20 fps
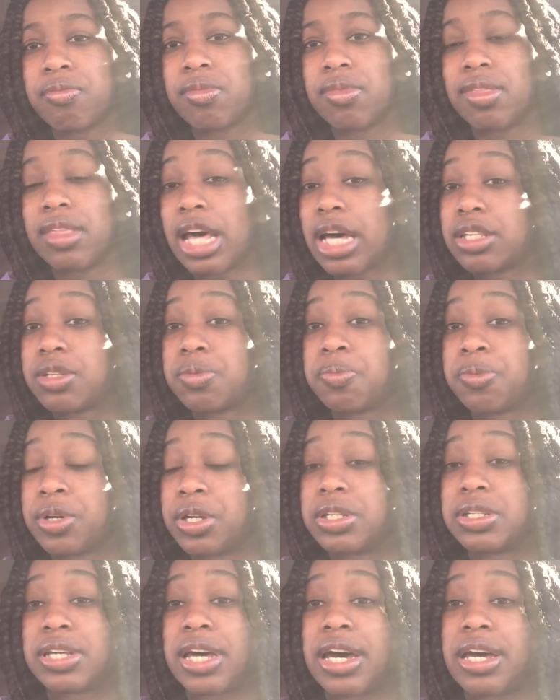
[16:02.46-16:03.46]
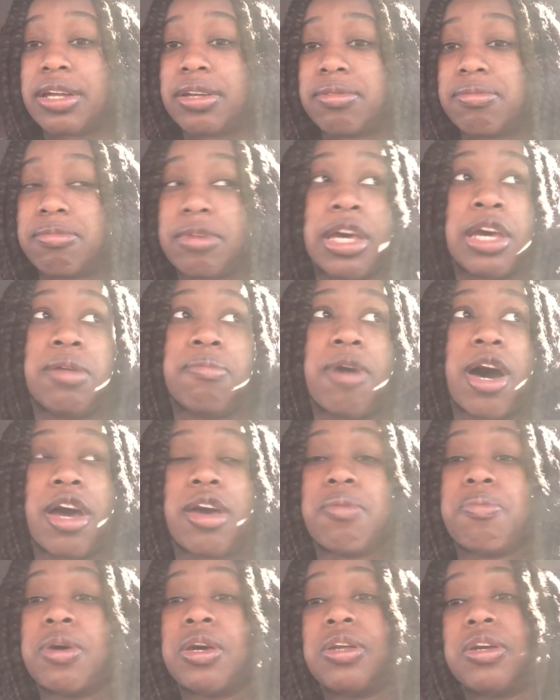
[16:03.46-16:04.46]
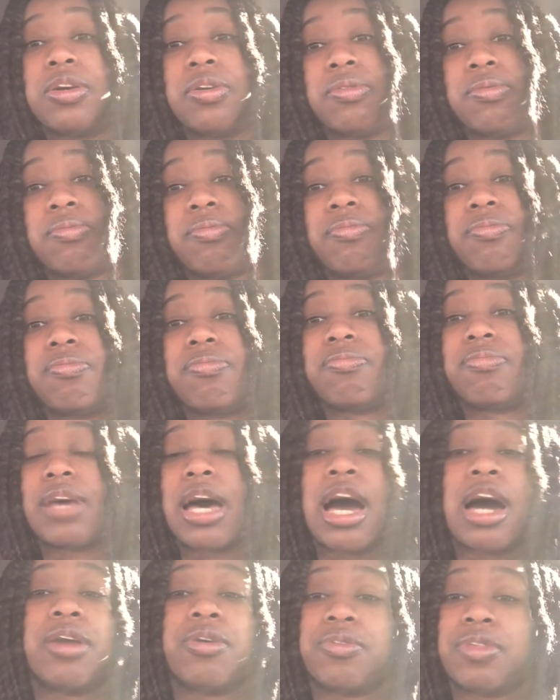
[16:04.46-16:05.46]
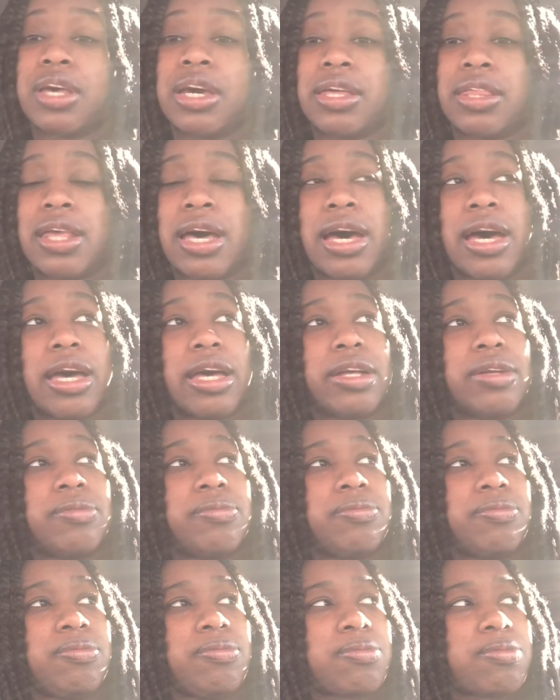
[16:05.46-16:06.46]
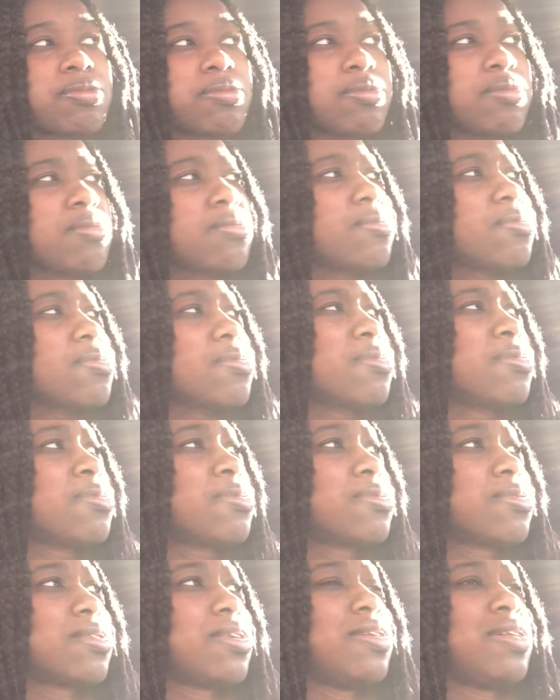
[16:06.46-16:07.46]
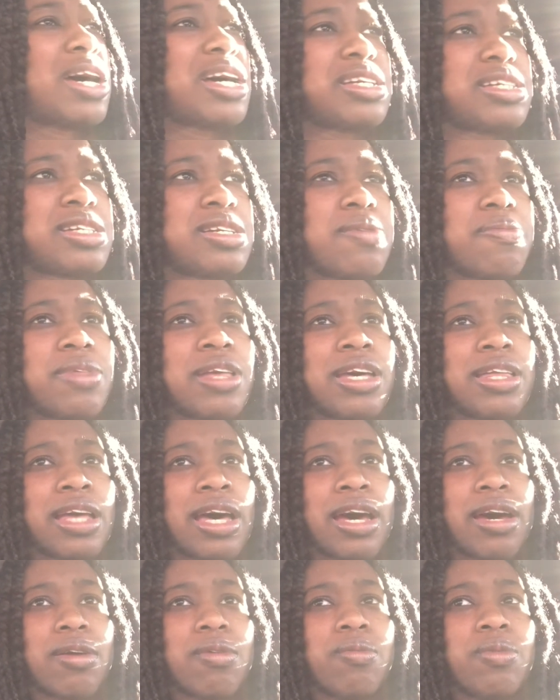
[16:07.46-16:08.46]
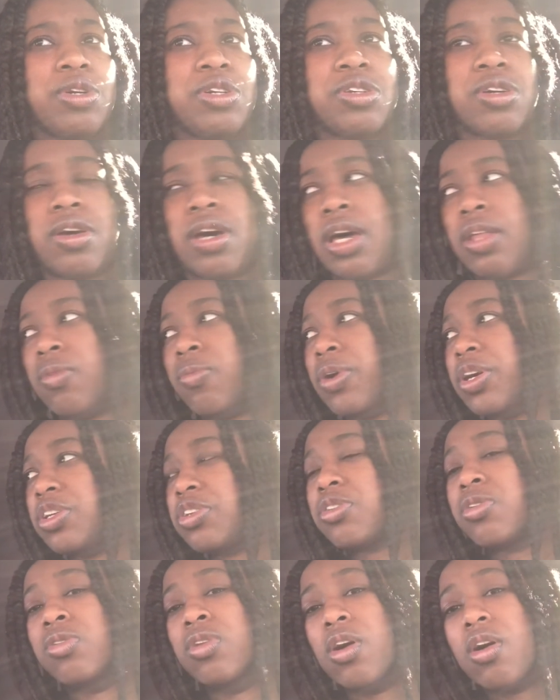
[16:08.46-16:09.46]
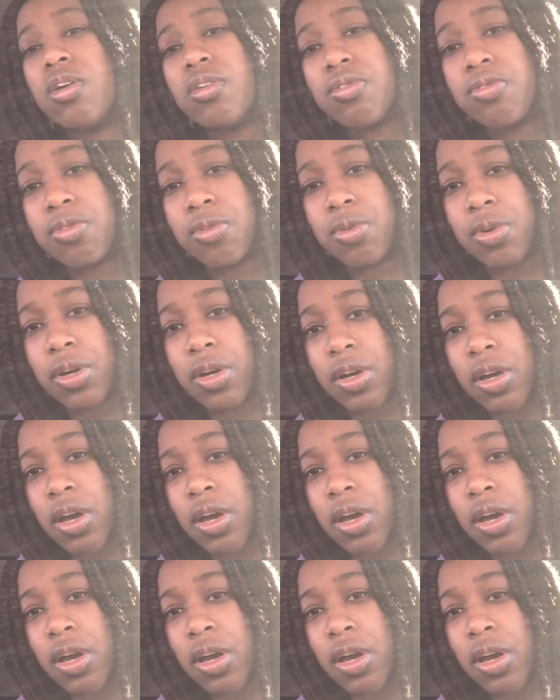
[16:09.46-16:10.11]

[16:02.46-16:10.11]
That's pretty sad, in my opinion. I don't think that that's something that we should have had to wait so long for.